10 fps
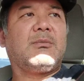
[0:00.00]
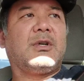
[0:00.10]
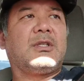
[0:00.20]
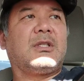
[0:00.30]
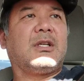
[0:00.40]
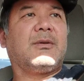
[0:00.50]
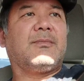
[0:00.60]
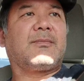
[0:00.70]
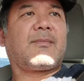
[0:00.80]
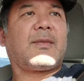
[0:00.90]
but
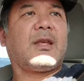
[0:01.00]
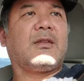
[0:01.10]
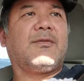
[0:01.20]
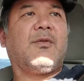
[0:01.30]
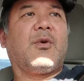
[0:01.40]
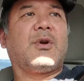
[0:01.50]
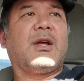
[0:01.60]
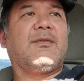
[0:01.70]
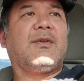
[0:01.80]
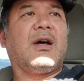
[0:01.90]
the Ford,
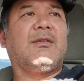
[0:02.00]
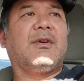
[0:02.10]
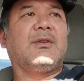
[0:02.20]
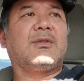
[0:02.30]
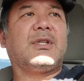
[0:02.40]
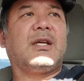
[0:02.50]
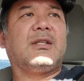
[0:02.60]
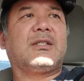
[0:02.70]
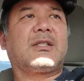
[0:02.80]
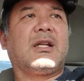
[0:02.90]
I've understand
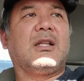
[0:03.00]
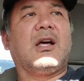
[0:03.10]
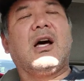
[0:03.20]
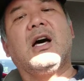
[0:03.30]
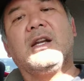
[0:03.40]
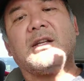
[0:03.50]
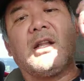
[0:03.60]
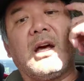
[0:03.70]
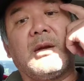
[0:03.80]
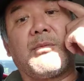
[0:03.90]
it's got a lot
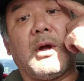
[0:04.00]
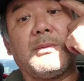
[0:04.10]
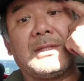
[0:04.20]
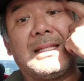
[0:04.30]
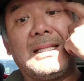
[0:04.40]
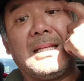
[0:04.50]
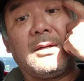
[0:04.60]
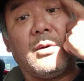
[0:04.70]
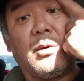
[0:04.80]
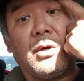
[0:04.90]
of problems.
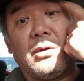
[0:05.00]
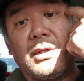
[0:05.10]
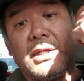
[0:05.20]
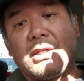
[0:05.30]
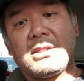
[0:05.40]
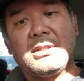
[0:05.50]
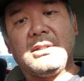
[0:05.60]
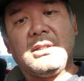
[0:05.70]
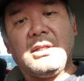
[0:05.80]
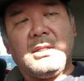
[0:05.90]
Leaking oil leaks
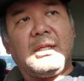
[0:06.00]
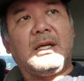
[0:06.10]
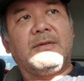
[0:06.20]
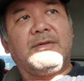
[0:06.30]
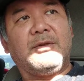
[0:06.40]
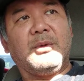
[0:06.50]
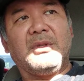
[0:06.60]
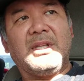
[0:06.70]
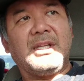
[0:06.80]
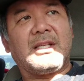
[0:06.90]
and
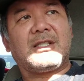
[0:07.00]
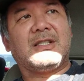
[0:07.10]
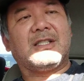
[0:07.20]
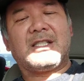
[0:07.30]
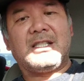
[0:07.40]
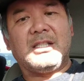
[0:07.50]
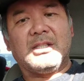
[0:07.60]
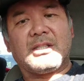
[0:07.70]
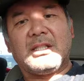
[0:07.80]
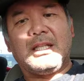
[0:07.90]
fluid leaks and
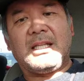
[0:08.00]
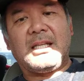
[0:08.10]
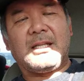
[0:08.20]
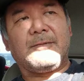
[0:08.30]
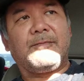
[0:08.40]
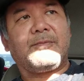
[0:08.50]
seals leaking.